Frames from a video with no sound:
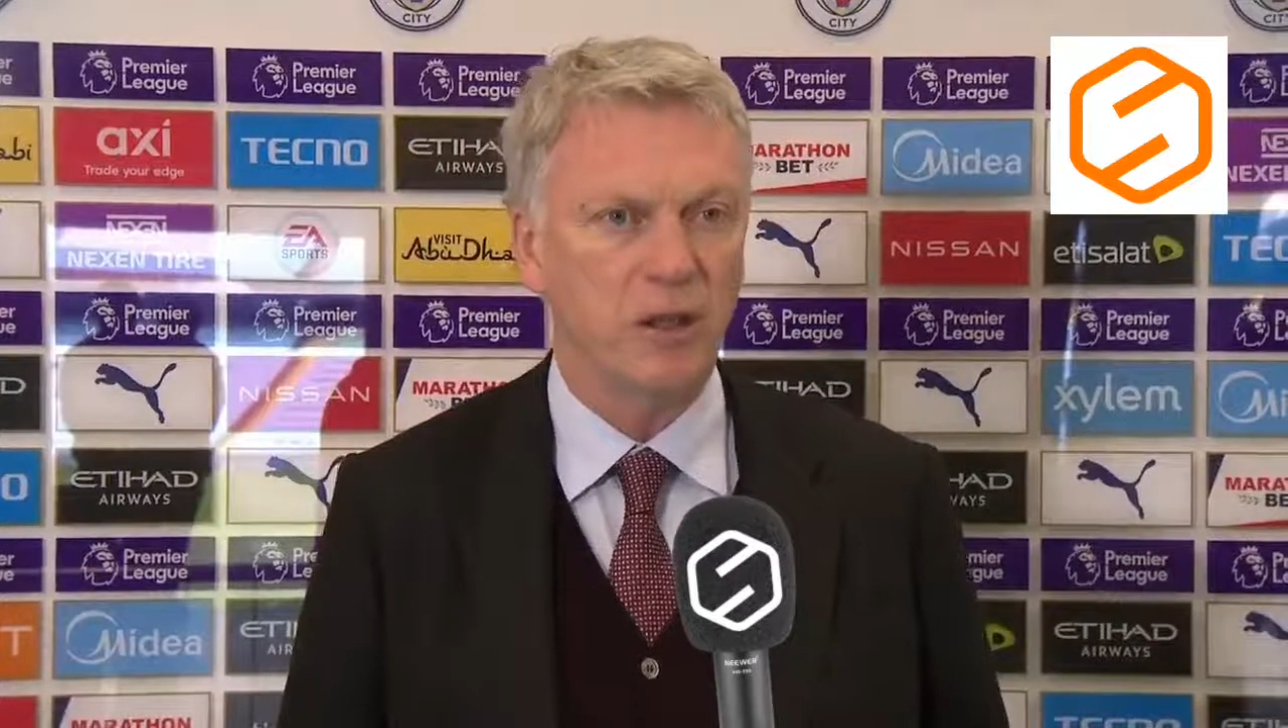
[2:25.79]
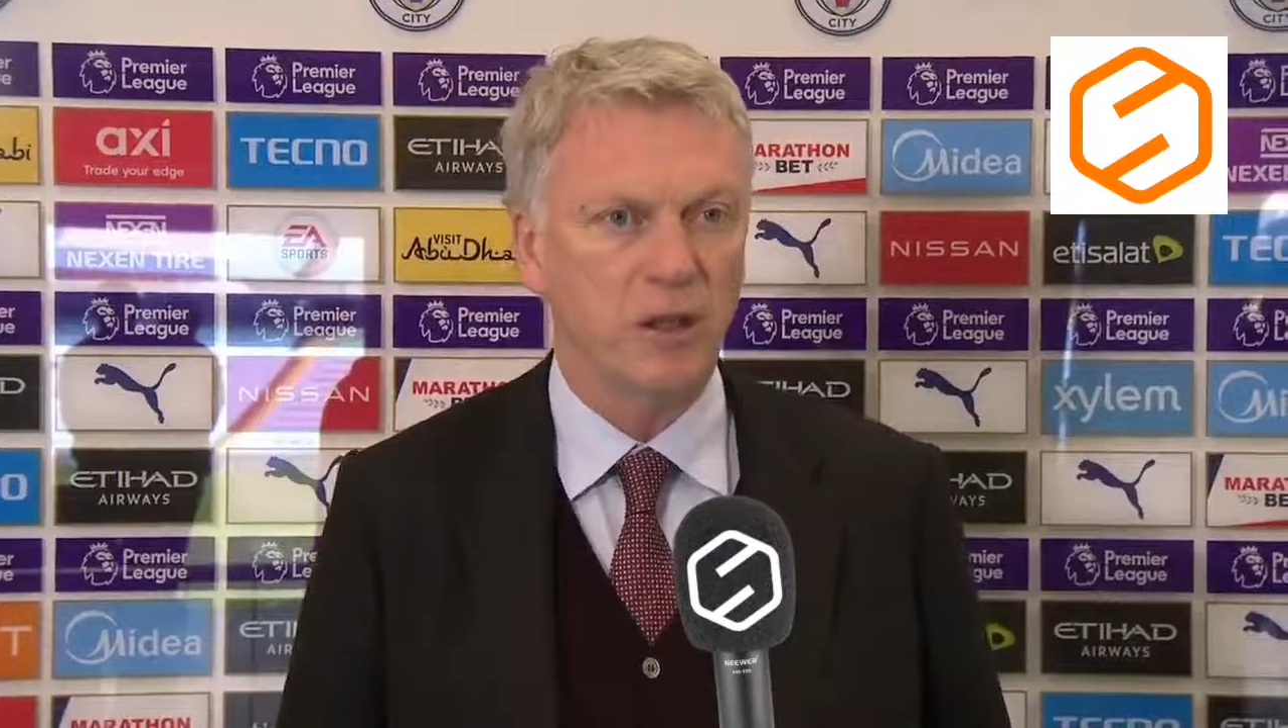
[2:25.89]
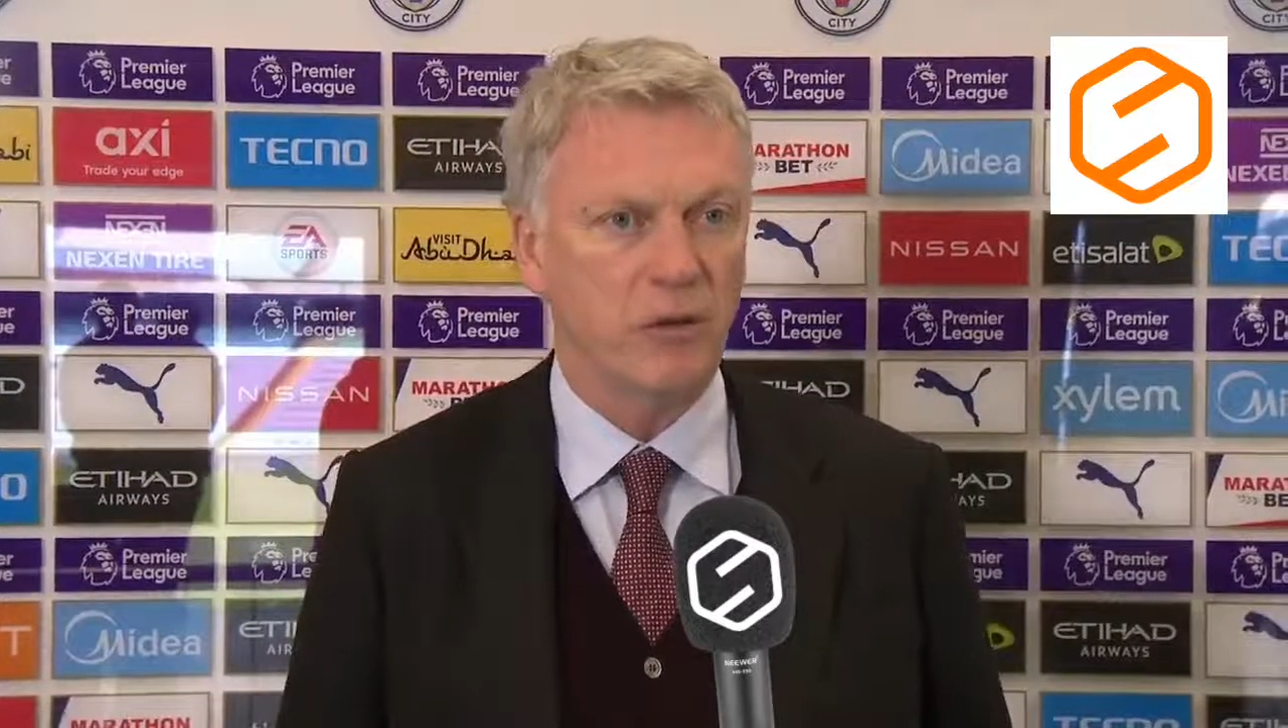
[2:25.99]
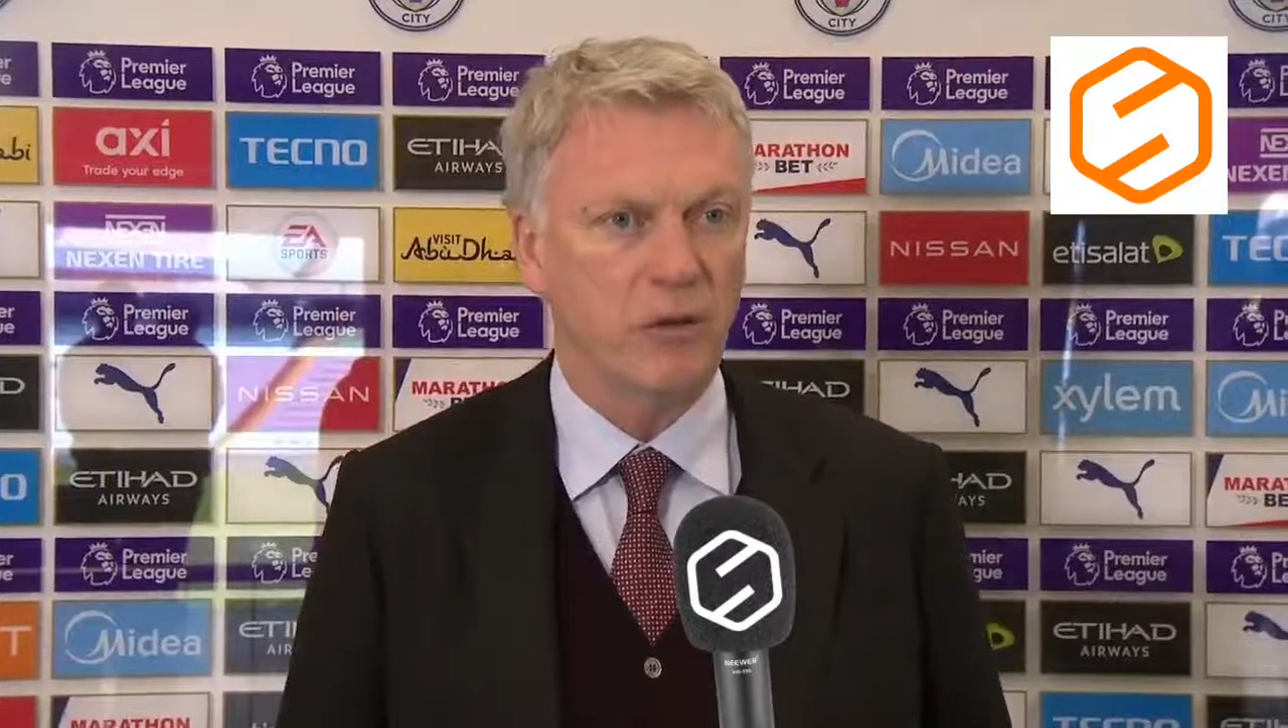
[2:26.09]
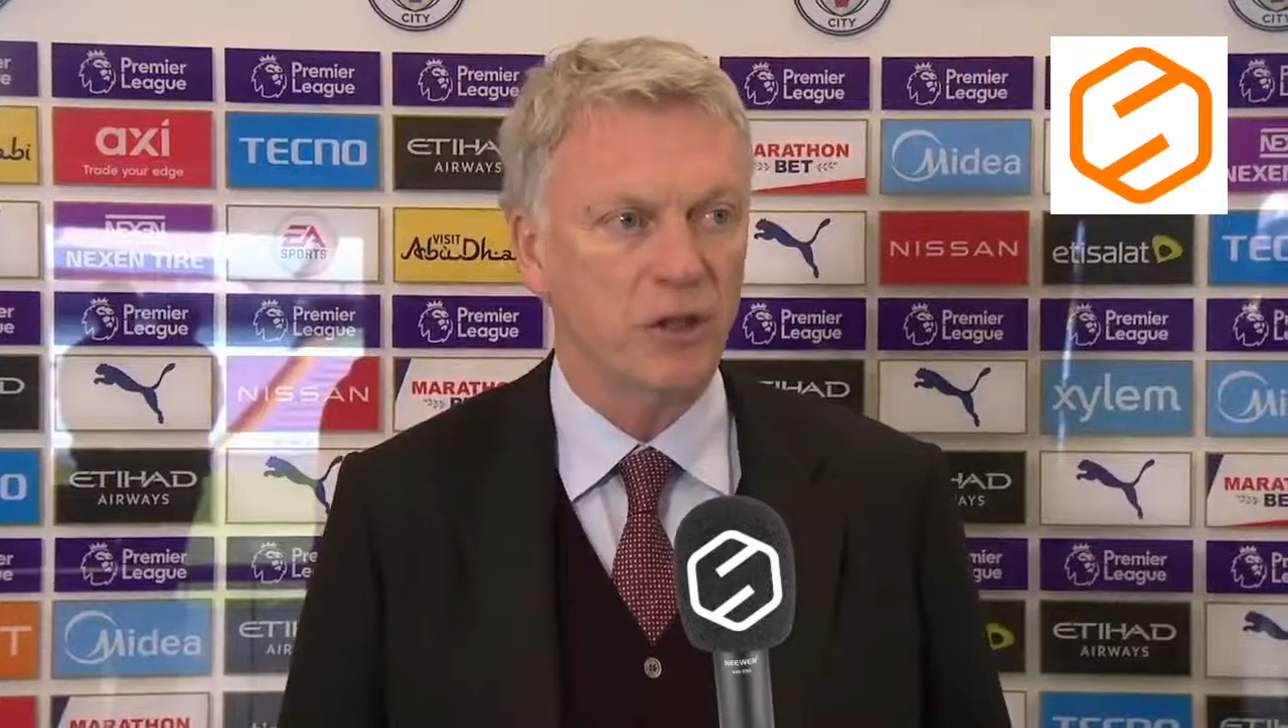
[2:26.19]

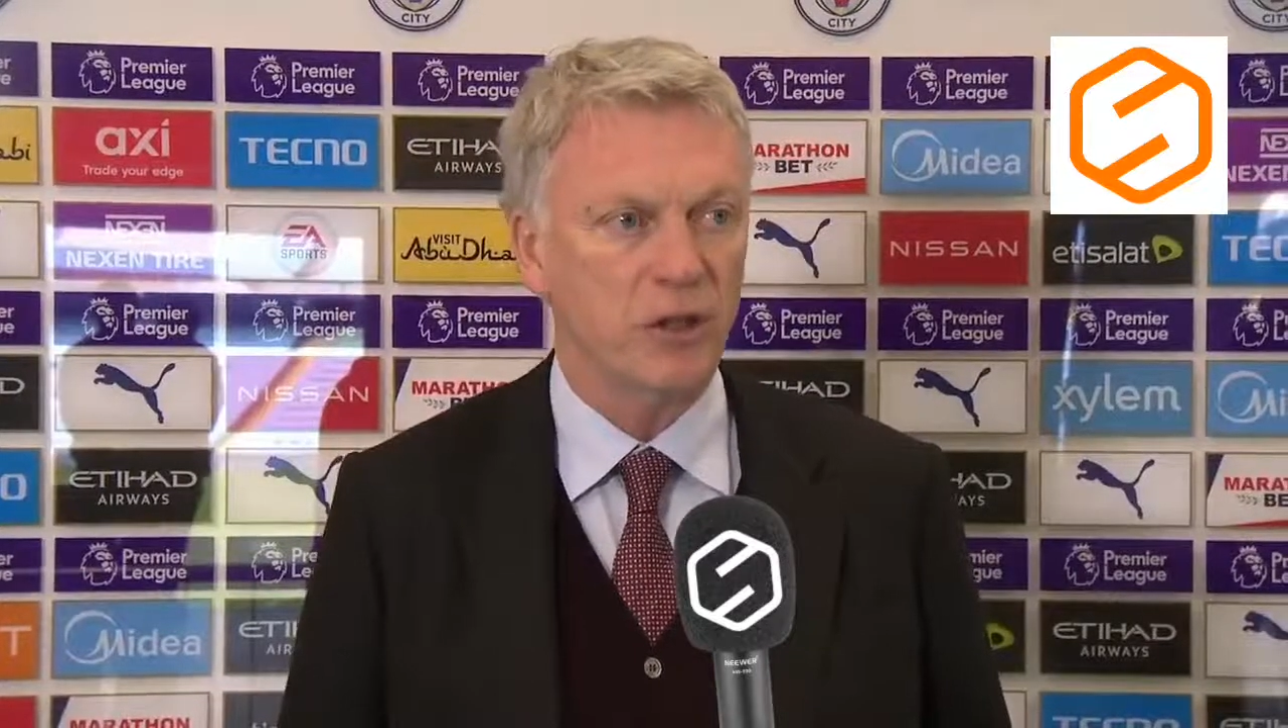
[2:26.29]
for us to